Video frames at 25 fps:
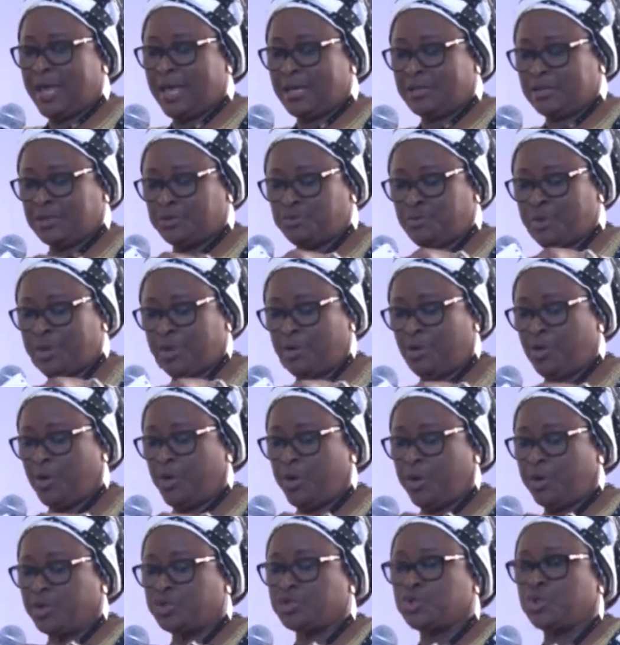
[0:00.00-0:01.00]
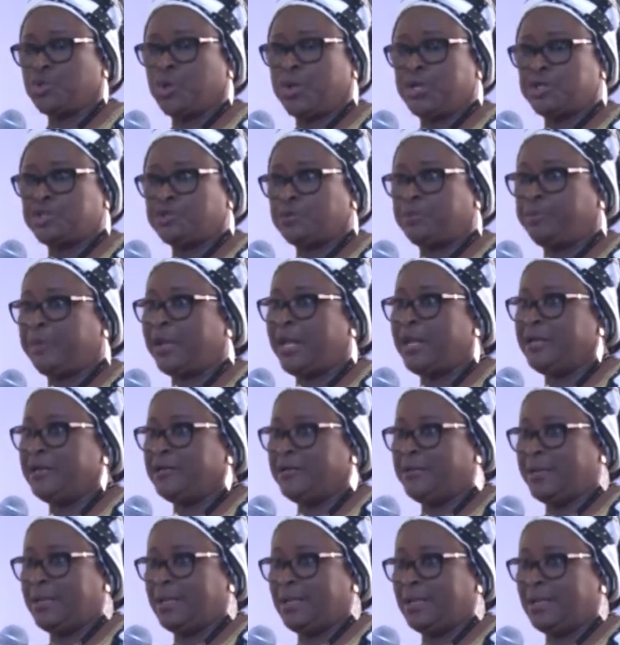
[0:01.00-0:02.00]
as we're going to go into
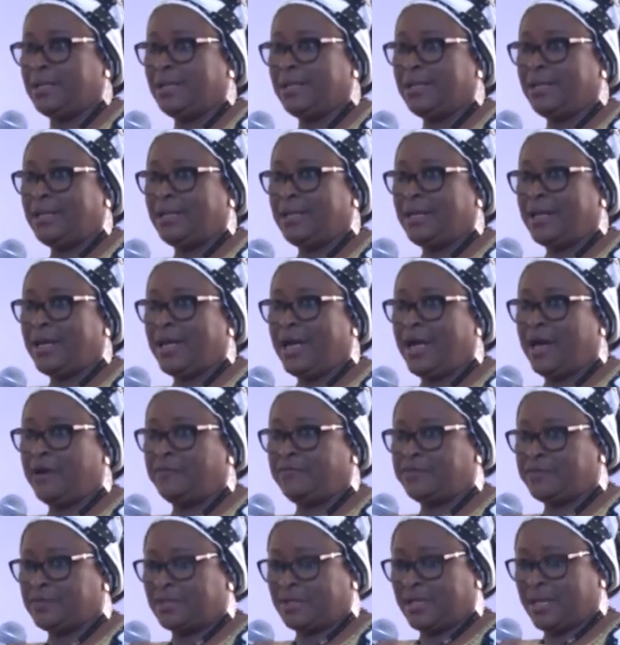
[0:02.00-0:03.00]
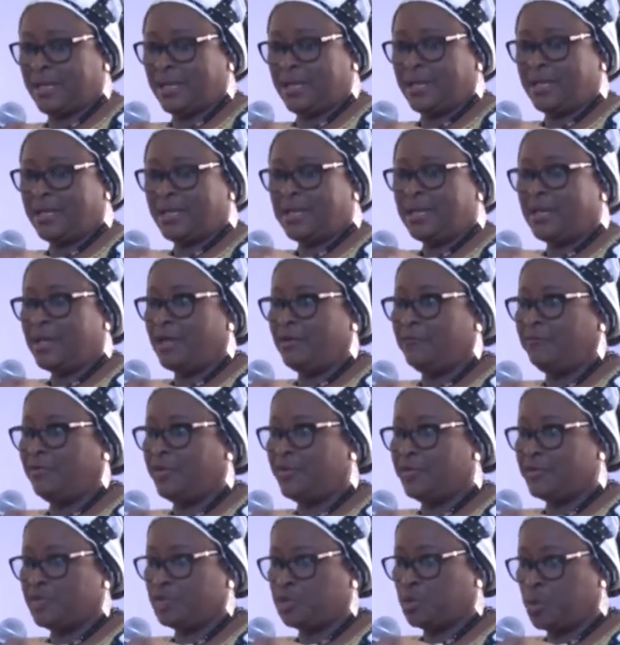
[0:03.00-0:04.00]
plenary after a
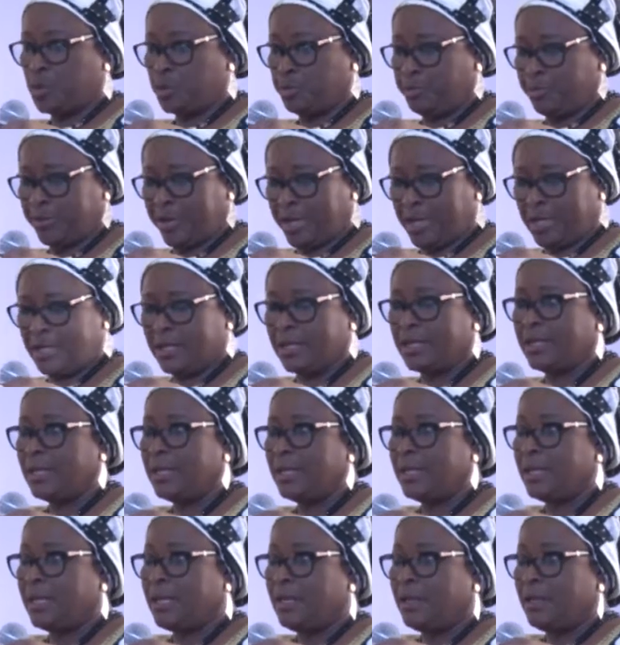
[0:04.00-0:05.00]
very short break.